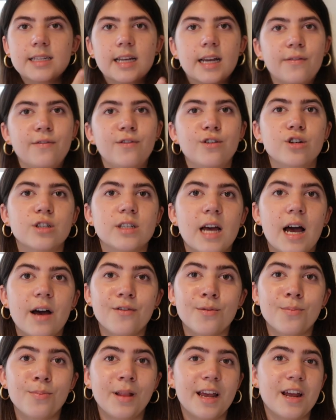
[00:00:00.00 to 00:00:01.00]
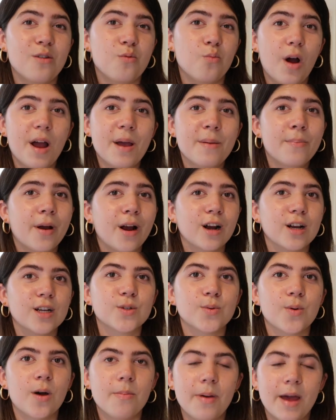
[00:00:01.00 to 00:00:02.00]
Like if you just have a plain white pair of
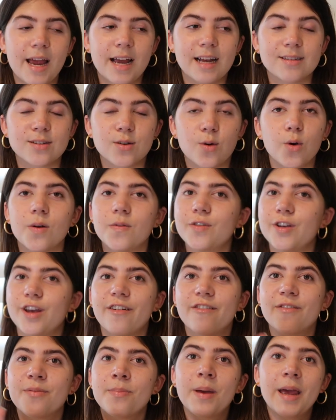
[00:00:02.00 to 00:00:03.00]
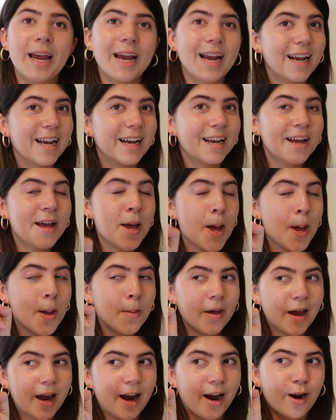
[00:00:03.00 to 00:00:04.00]
sweatpants, or if you have a pink
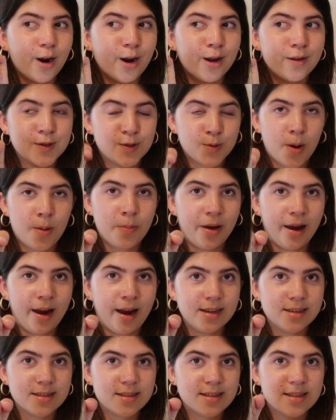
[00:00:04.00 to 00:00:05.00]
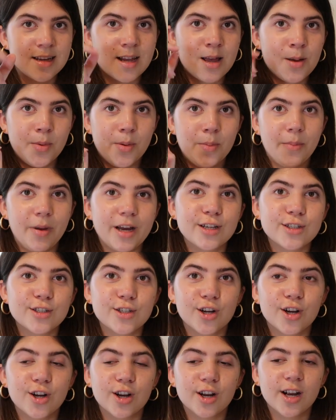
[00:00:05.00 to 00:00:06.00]
pair of sweatpants, but make
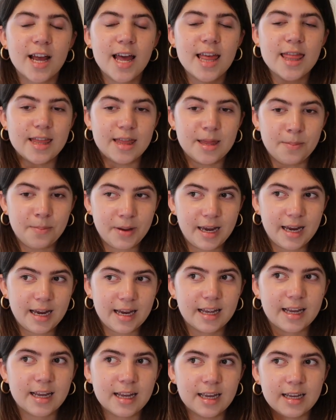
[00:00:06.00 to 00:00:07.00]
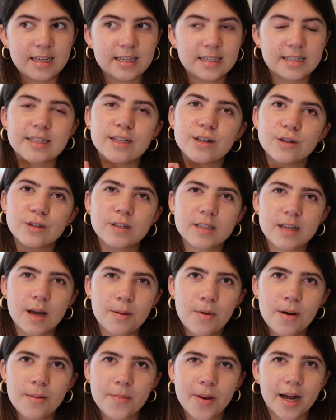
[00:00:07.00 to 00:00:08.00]
sure the pink still
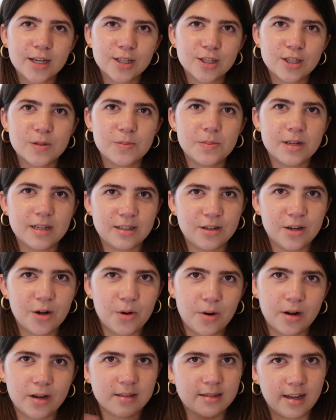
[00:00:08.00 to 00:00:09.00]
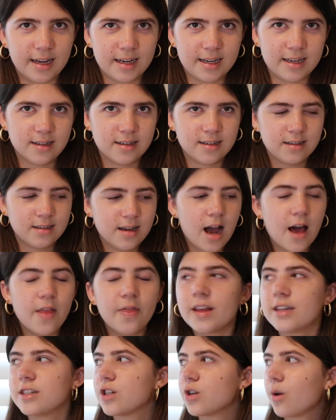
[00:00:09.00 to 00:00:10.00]
somewhat matches because you don't want, like,
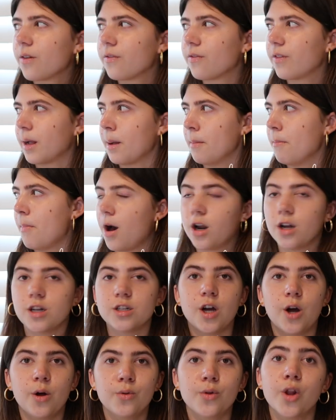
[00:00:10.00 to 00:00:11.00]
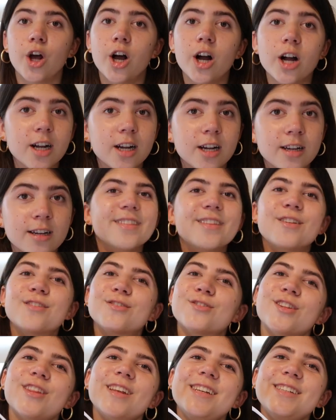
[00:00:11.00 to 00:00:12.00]
unless you're going for like a monotone look,
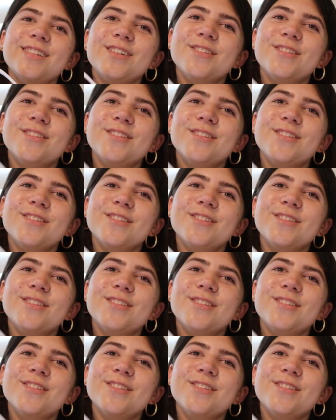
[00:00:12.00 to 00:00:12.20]
those are these